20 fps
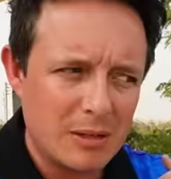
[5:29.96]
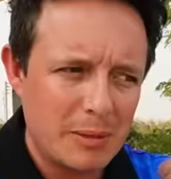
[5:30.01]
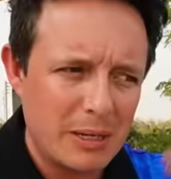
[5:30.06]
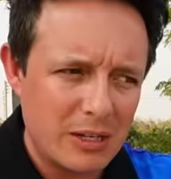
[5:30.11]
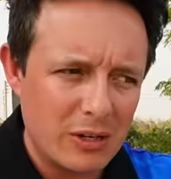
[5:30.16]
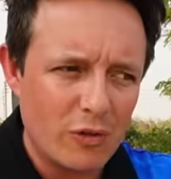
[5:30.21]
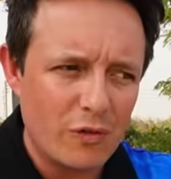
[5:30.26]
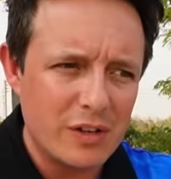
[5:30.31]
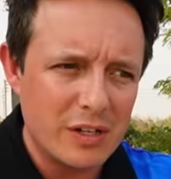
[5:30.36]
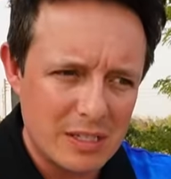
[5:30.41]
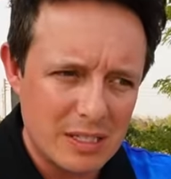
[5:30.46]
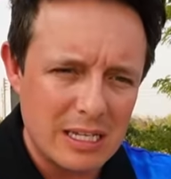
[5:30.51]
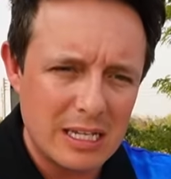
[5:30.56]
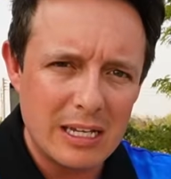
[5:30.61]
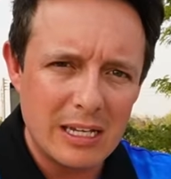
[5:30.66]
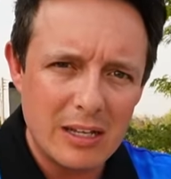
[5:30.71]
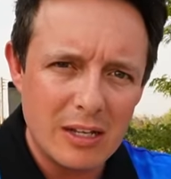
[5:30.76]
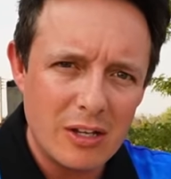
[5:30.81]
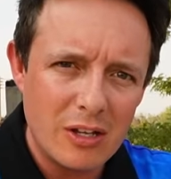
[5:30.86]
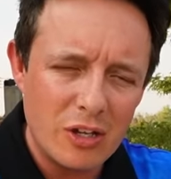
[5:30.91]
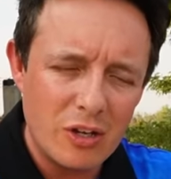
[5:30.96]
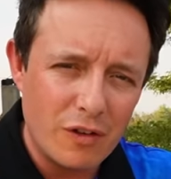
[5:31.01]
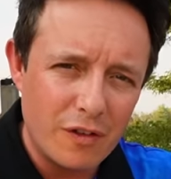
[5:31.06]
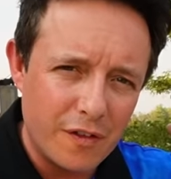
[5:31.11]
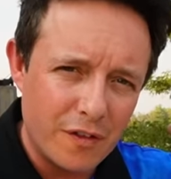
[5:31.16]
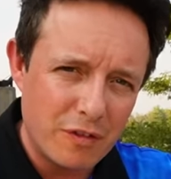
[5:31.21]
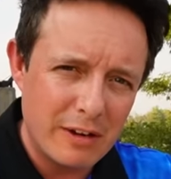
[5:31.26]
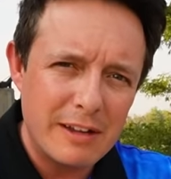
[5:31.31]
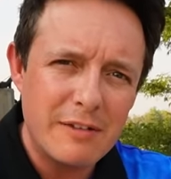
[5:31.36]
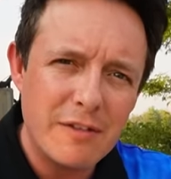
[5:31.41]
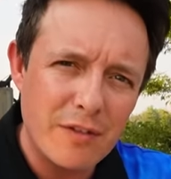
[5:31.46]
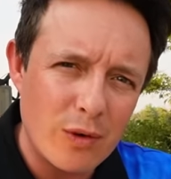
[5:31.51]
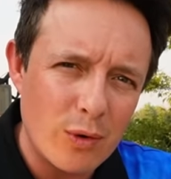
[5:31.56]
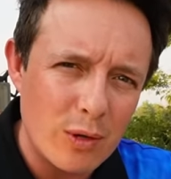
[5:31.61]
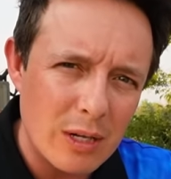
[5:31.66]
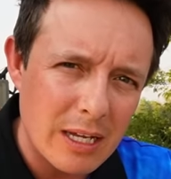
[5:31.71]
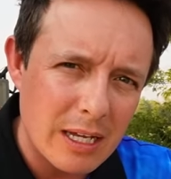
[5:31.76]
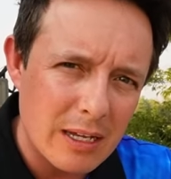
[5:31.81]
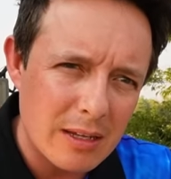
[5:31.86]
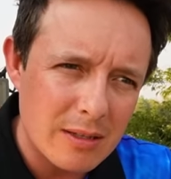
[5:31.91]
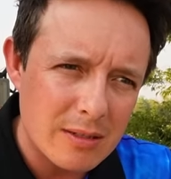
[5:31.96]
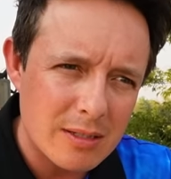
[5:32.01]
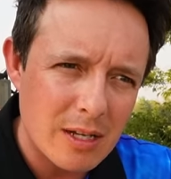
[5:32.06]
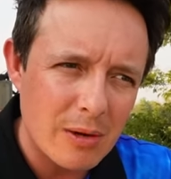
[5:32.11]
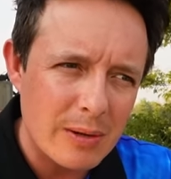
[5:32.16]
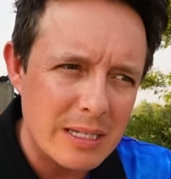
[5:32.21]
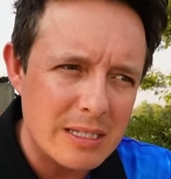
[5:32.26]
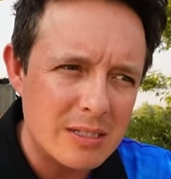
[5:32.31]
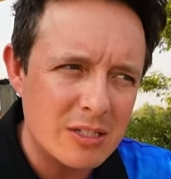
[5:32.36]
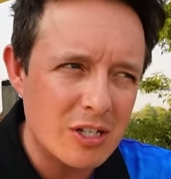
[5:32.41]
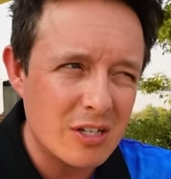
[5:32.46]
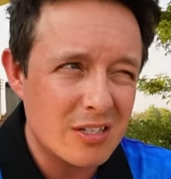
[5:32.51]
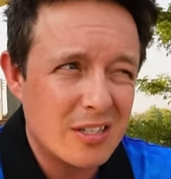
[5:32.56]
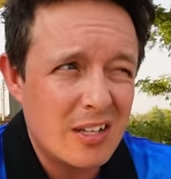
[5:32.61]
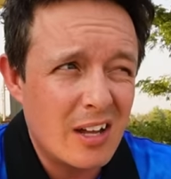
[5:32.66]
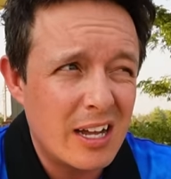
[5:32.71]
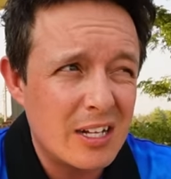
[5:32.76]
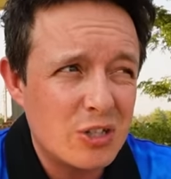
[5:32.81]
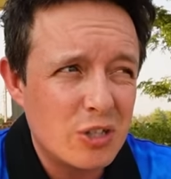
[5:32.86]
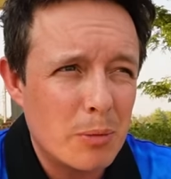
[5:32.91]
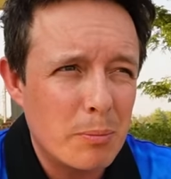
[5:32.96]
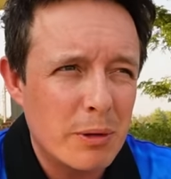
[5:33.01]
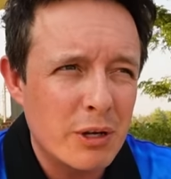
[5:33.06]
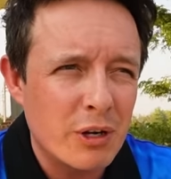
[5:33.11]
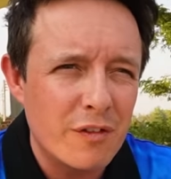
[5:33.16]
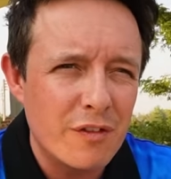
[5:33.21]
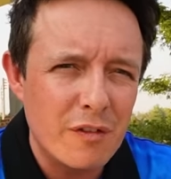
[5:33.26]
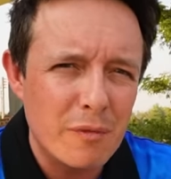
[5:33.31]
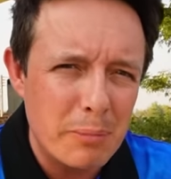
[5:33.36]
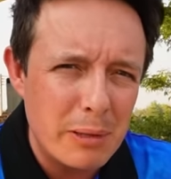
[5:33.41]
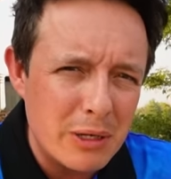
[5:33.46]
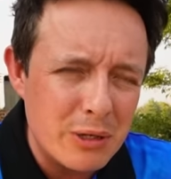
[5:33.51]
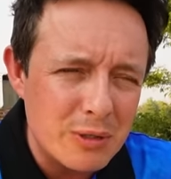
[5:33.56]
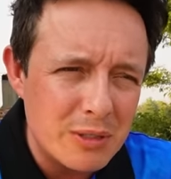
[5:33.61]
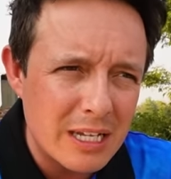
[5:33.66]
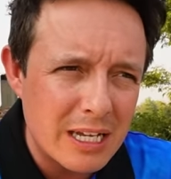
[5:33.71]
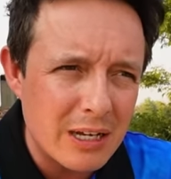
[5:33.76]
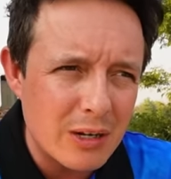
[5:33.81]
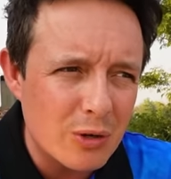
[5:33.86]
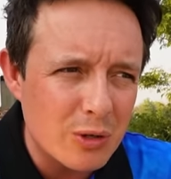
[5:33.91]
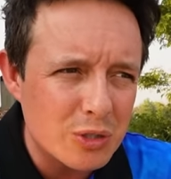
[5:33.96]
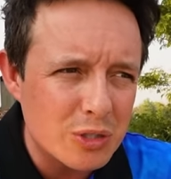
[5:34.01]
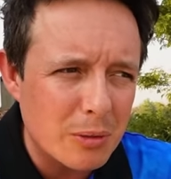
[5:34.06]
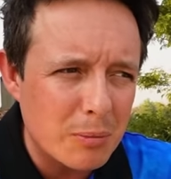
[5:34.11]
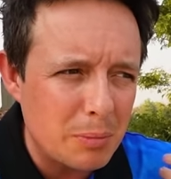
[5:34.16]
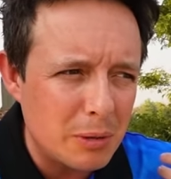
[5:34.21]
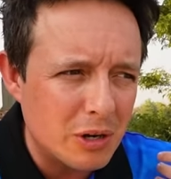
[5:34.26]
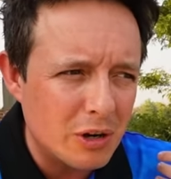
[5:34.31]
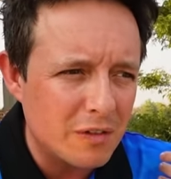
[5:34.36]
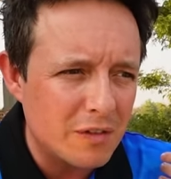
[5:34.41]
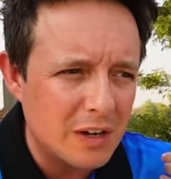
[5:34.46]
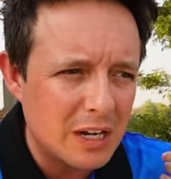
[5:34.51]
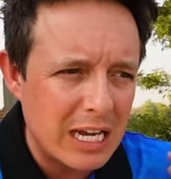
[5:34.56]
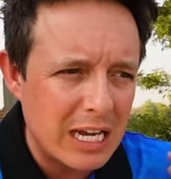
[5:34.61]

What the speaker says: I mean, obviously, you're free-falling, so it's just like jumping off a building or jumping off a